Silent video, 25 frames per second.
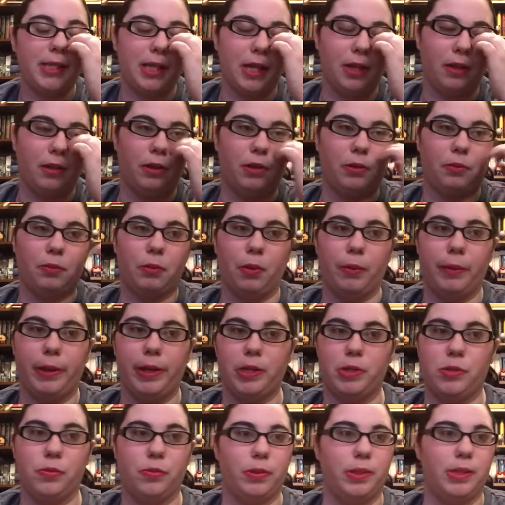I thought the
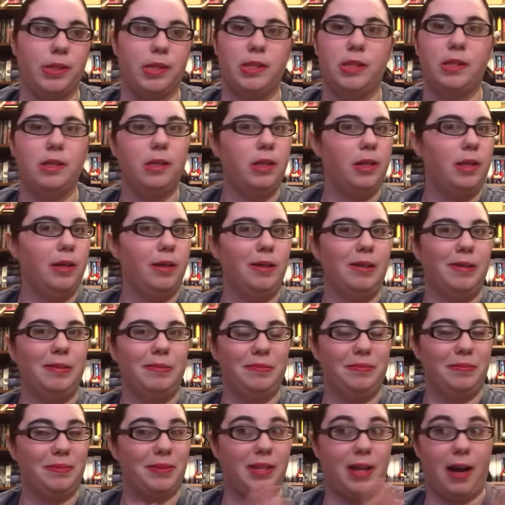romance was
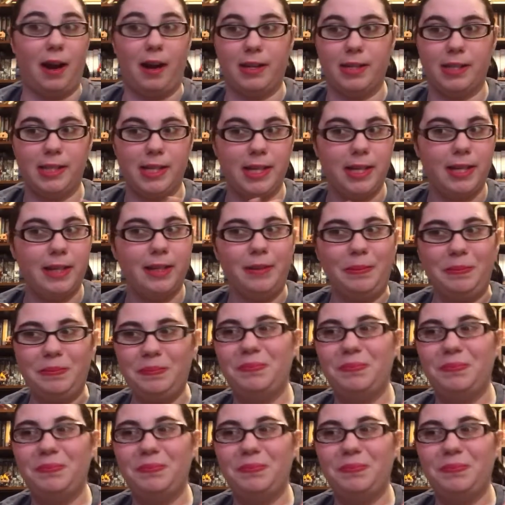toxic.